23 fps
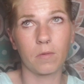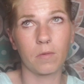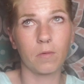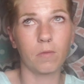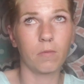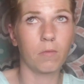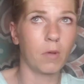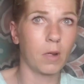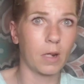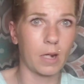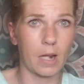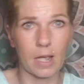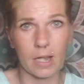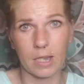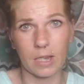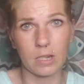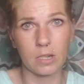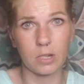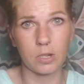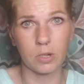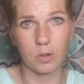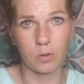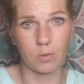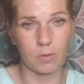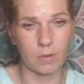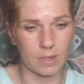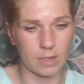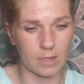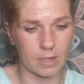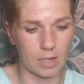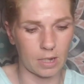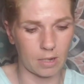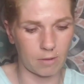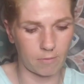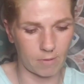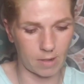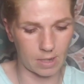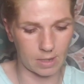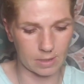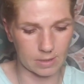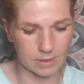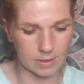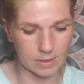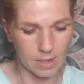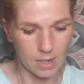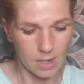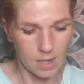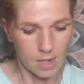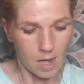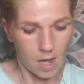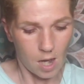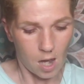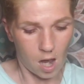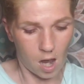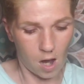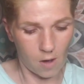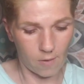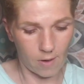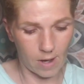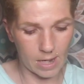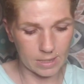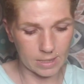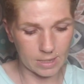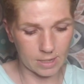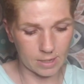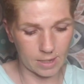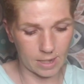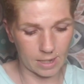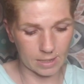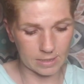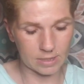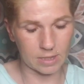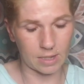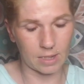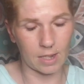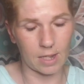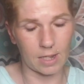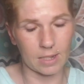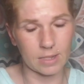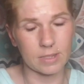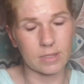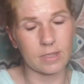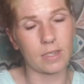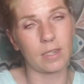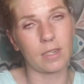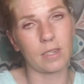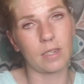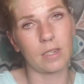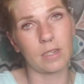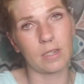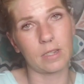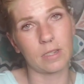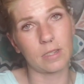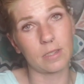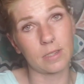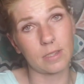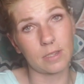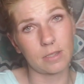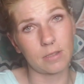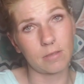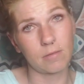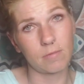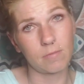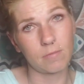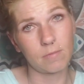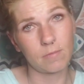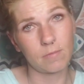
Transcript: What I can do with it anyways. Alright, the next thing I see is